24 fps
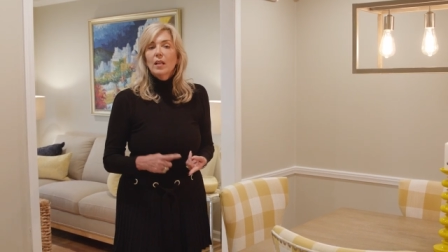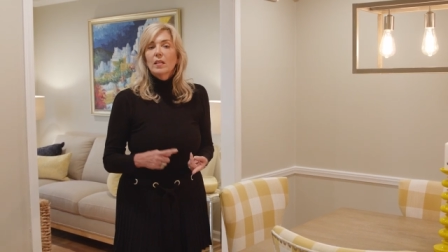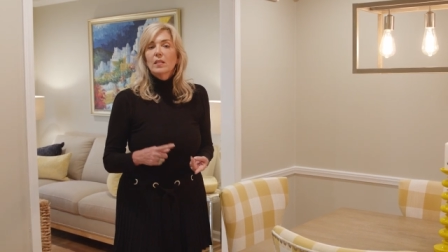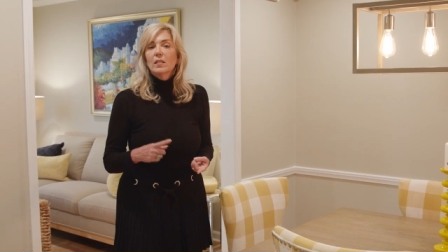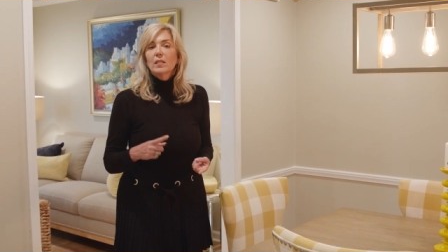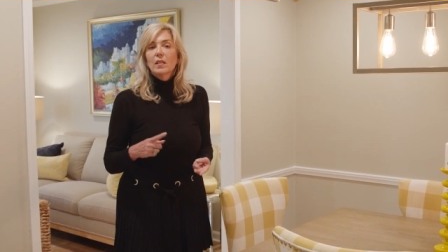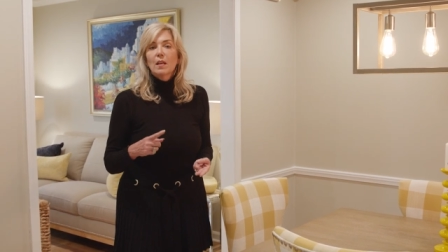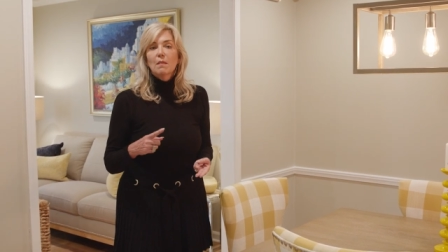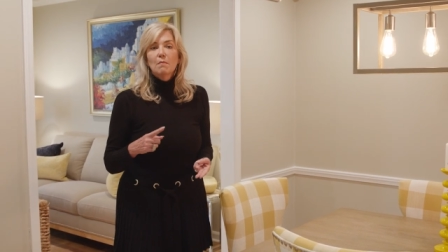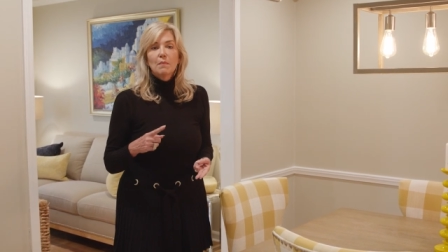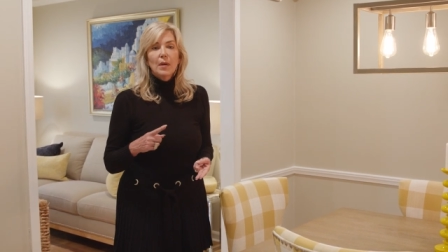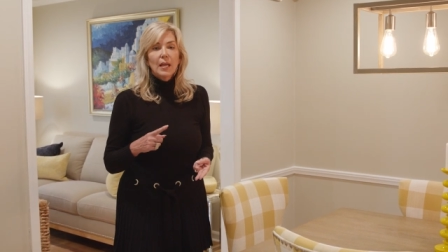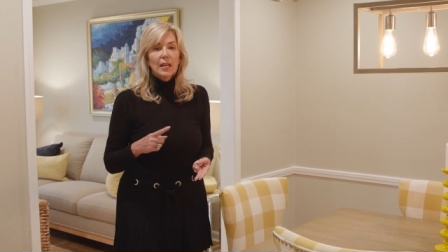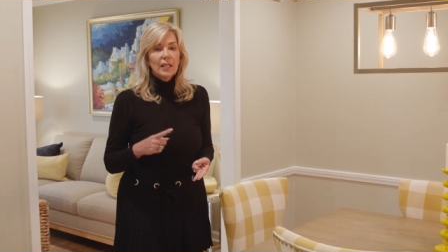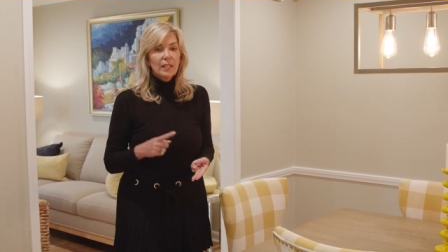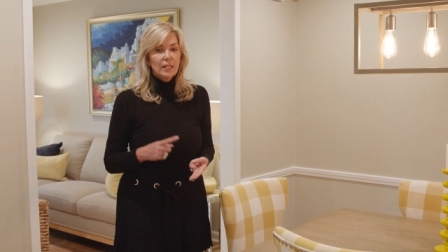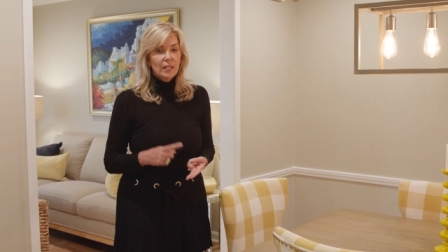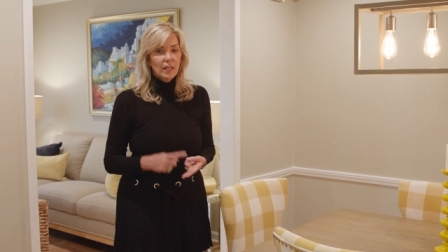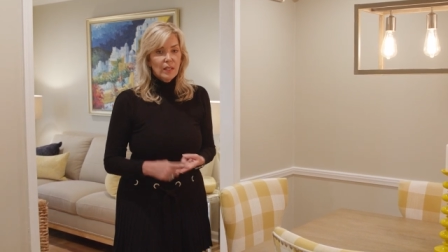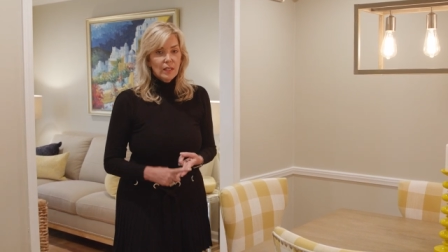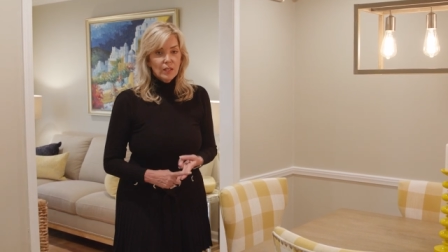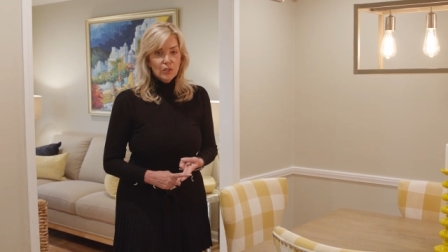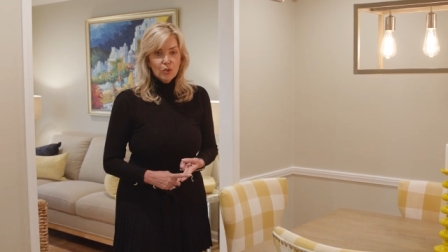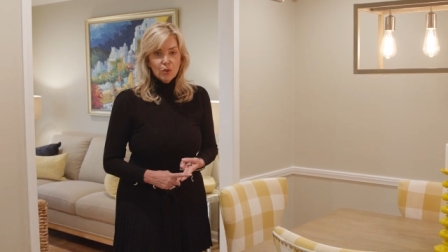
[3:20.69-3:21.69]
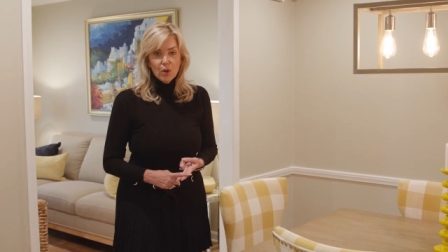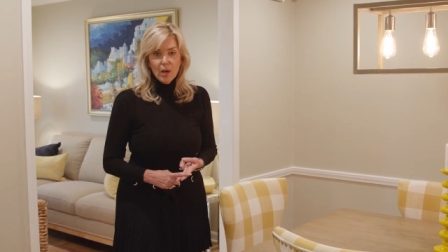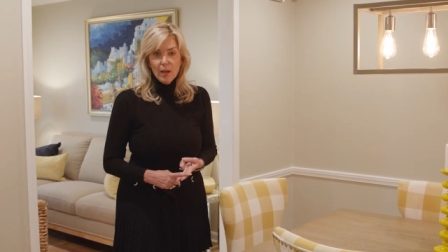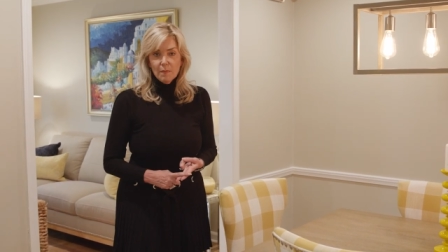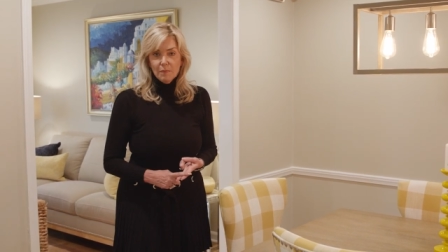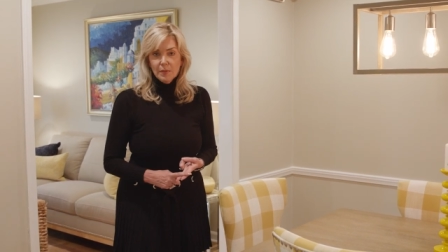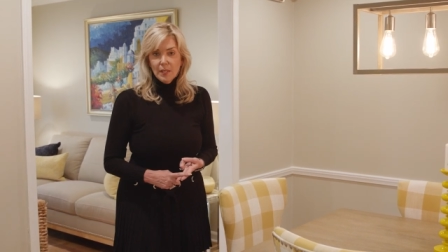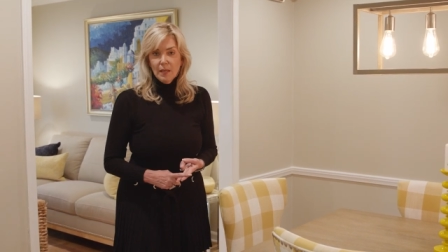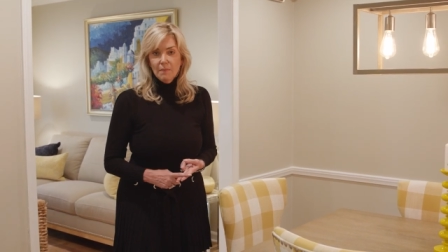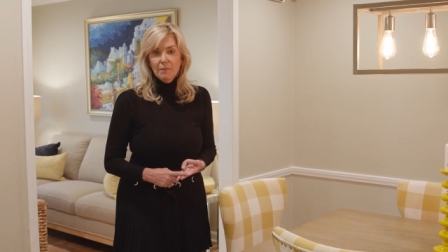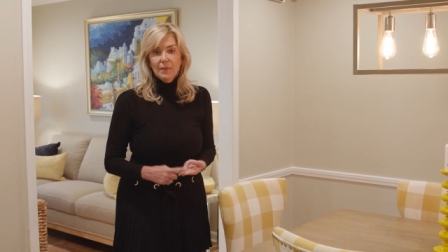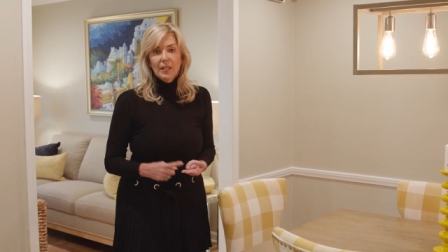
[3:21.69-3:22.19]
Somebody's going to
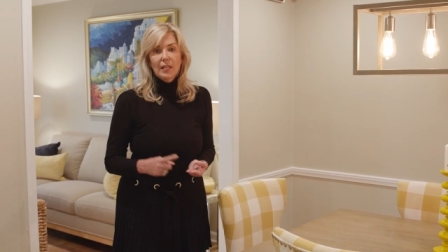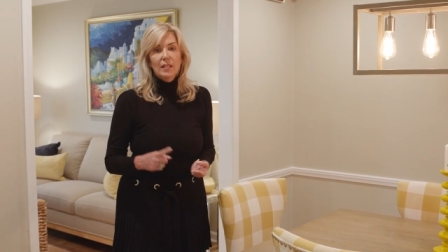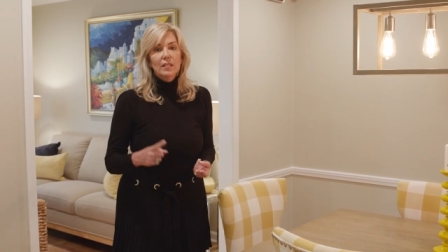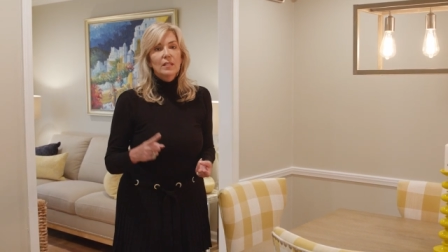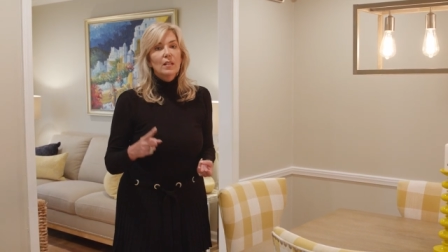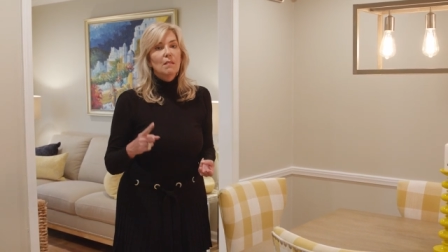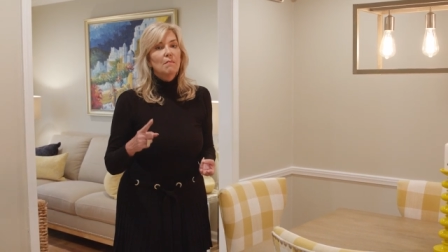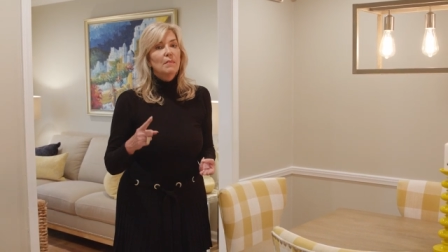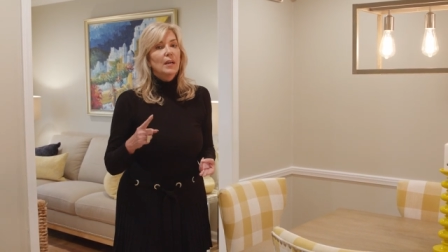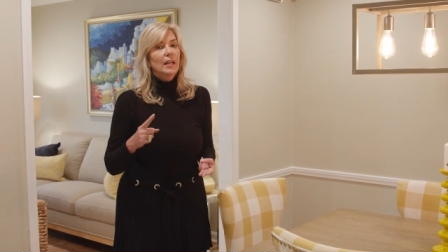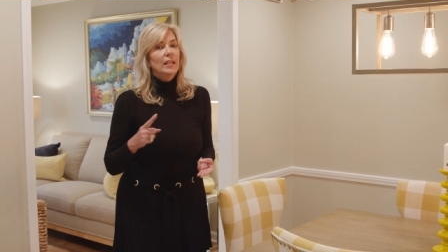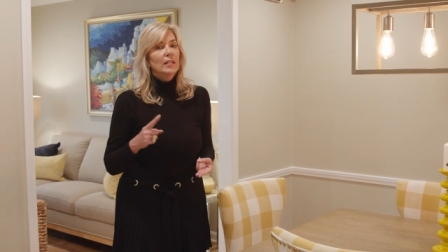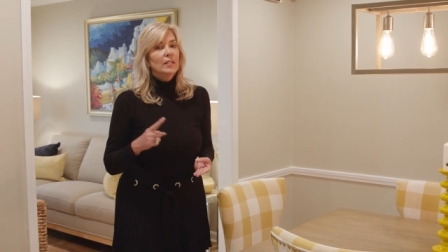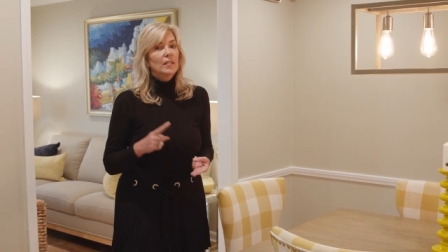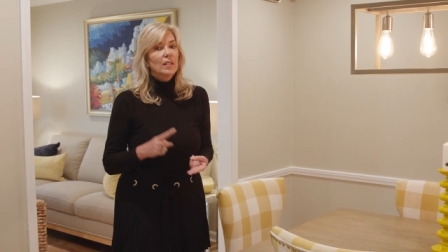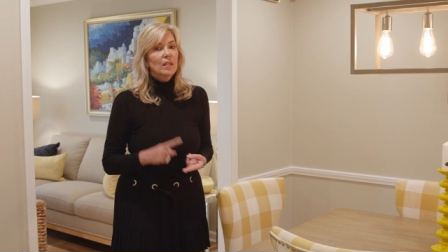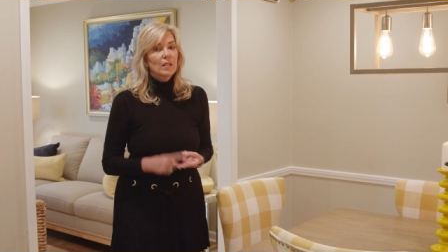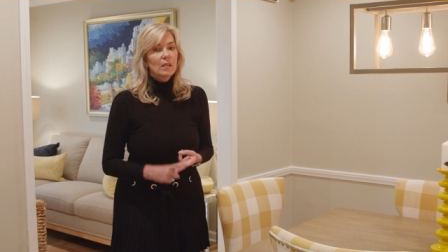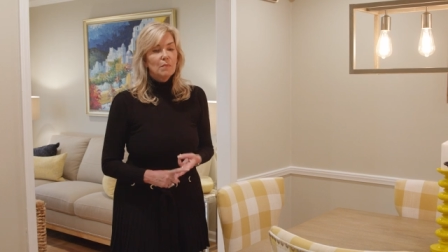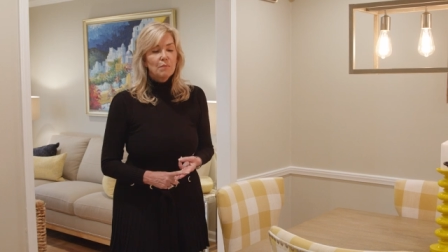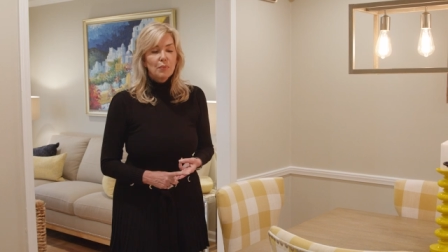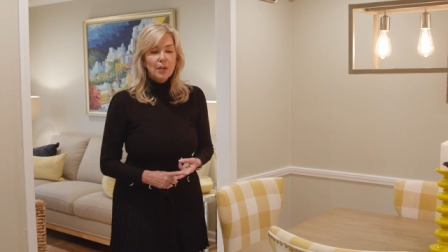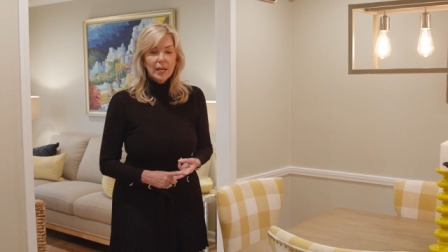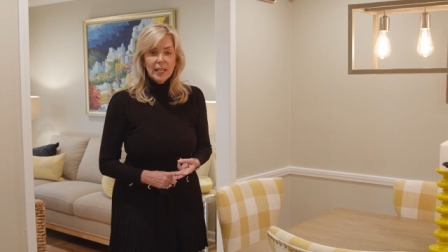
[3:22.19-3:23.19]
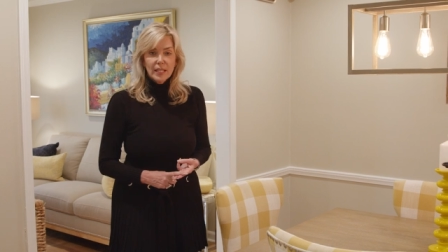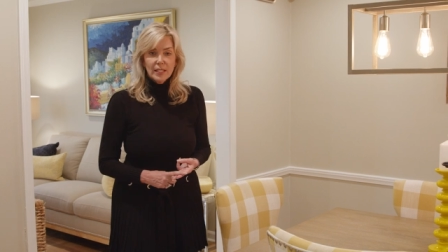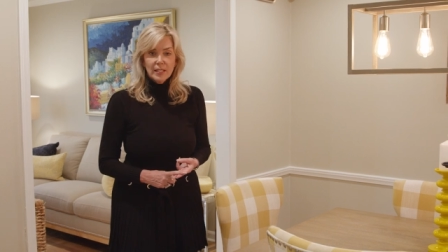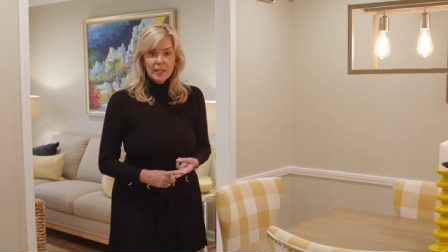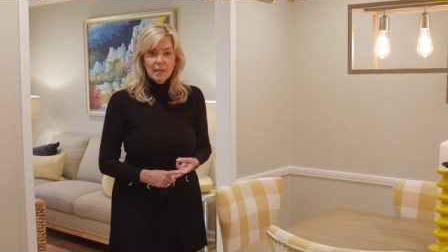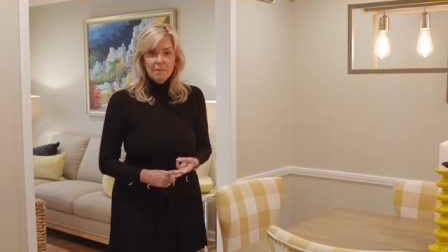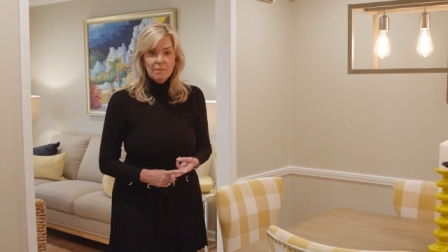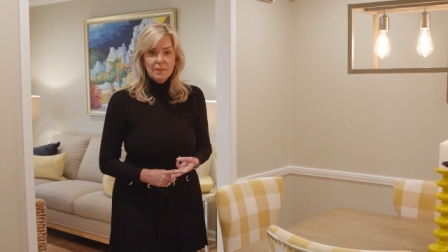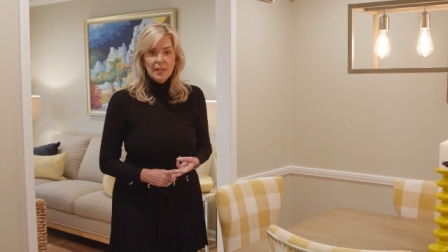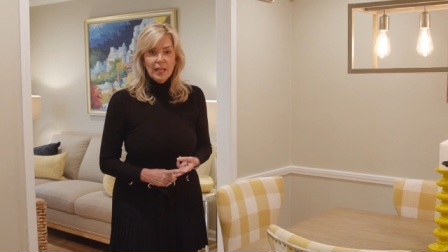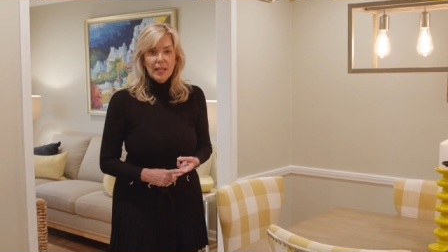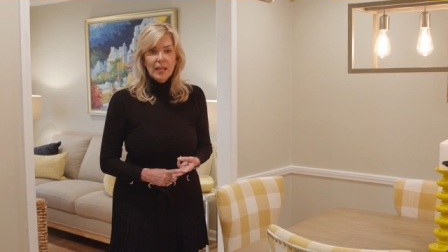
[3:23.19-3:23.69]
drop something. Somebody's going to break
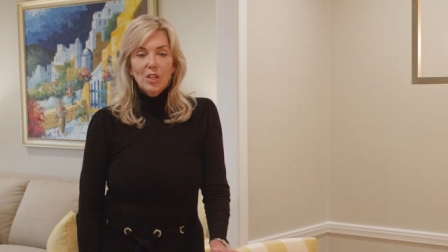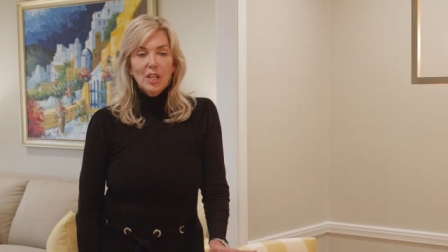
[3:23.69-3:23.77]
something.